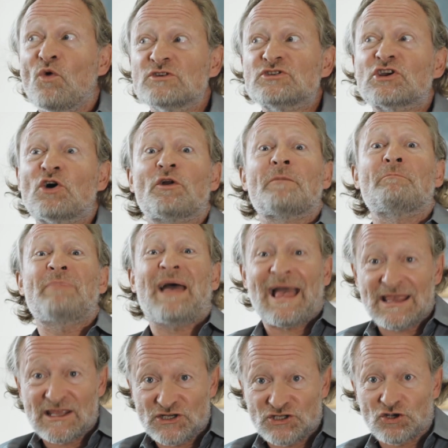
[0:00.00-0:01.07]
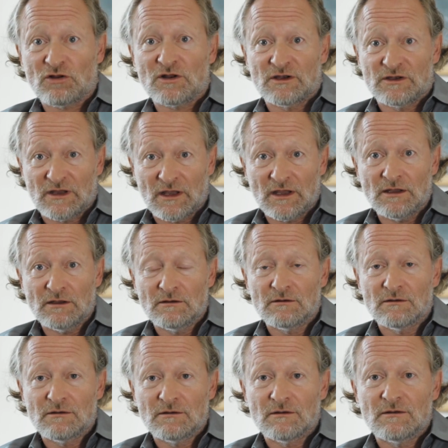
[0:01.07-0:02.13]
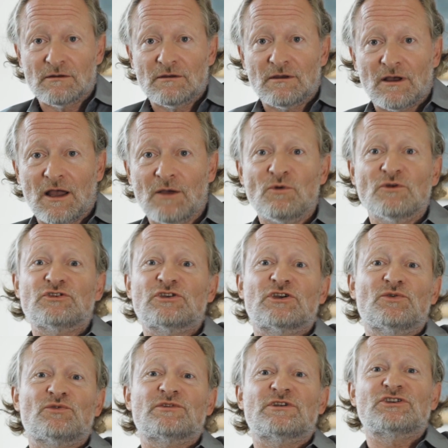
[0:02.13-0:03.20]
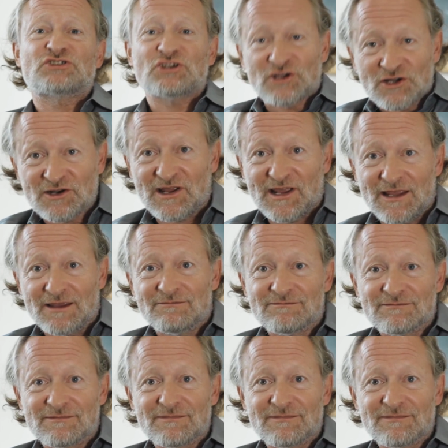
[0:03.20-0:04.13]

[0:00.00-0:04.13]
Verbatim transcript: want to go on a package holiday. I want to go on a journey.